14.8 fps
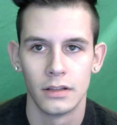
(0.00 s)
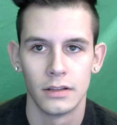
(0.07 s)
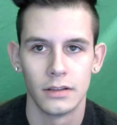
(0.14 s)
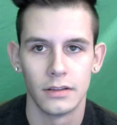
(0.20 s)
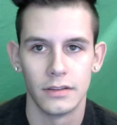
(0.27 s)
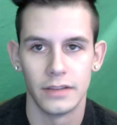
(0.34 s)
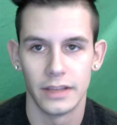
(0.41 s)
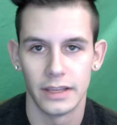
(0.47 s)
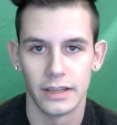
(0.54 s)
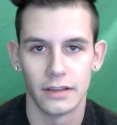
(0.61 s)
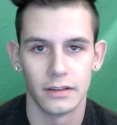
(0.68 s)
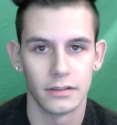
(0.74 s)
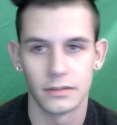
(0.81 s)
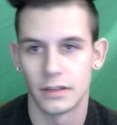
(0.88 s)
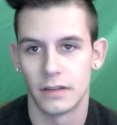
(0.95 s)
that
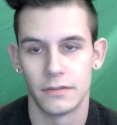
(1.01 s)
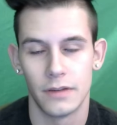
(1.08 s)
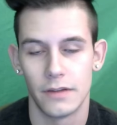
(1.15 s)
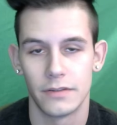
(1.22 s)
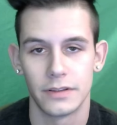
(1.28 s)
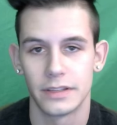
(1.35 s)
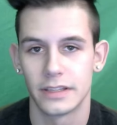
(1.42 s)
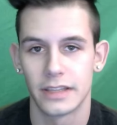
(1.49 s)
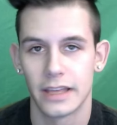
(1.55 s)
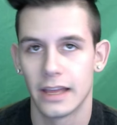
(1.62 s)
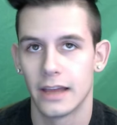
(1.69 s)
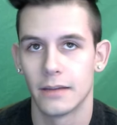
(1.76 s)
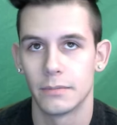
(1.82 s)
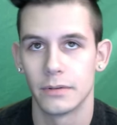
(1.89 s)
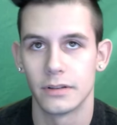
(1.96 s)
of everything that
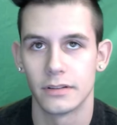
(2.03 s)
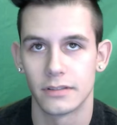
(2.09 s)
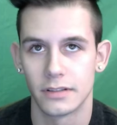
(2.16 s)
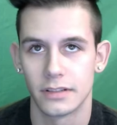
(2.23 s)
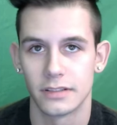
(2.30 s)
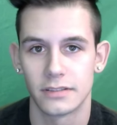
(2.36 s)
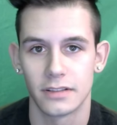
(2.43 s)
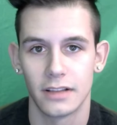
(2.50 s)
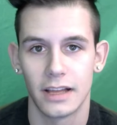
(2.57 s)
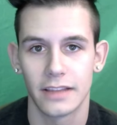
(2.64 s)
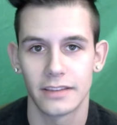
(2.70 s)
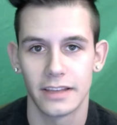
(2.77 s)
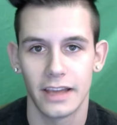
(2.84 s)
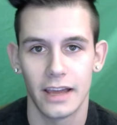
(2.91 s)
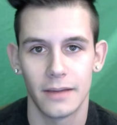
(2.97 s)
happened, and it's a lot
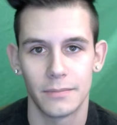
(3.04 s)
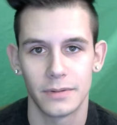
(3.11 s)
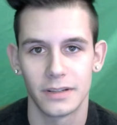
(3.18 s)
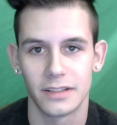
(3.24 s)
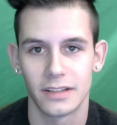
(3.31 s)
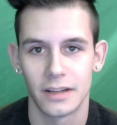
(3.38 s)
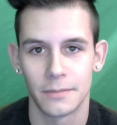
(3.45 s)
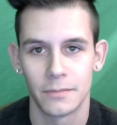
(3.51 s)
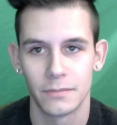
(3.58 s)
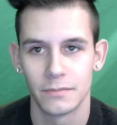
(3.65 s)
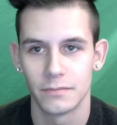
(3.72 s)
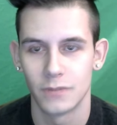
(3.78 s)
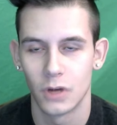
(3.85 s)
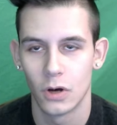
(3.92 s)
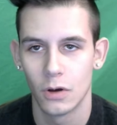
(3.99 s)
that happened, and I'm
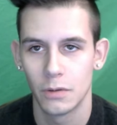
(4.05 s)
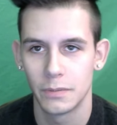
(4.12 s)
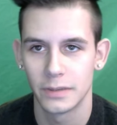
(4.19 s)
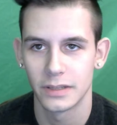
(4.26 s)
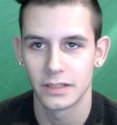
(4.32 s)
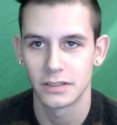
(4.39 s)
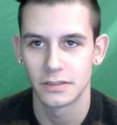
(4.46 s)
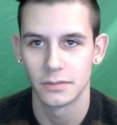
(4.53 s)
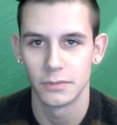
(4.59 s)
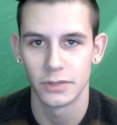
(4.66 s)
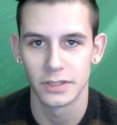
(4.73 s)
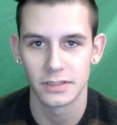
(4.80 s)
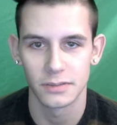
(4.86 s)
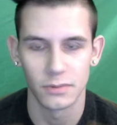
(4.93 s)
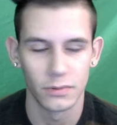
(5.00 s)
hoping to
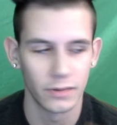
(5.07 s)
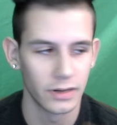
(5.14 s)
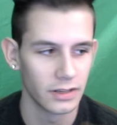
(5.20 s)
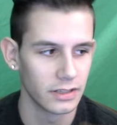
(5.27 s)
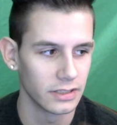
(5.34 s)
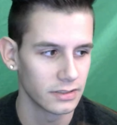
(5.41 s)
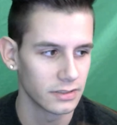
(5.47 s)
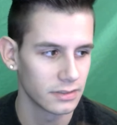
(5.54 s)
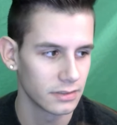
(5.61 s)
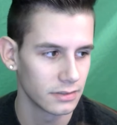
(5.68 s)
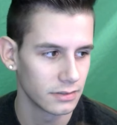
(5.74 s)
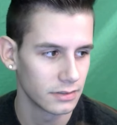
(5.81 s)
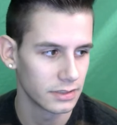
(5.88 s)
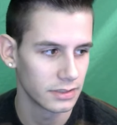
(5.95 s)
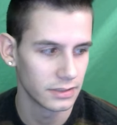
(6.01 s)
bring some awareness
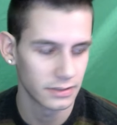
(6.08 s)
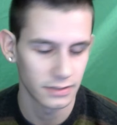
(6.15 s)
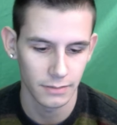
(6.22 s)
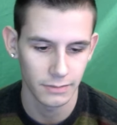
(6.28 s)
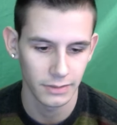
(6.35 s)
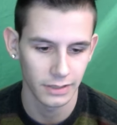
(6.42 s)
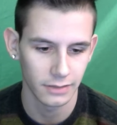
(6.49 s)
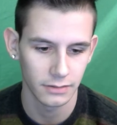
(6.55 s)
to something.